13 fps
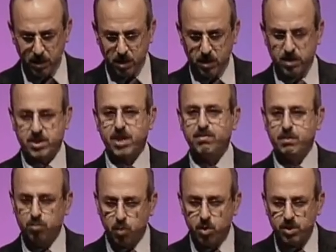
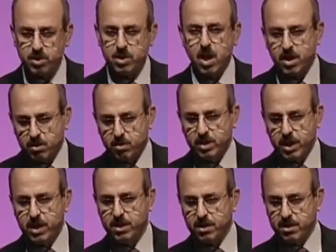7 boys got
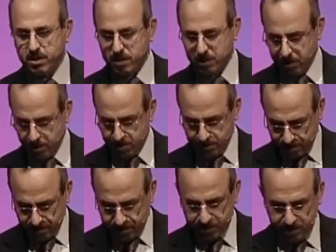together,
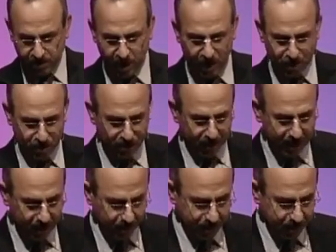trying to
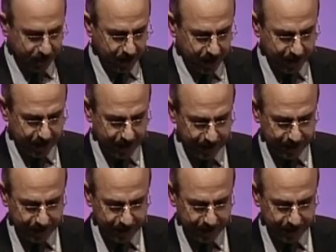play with each other,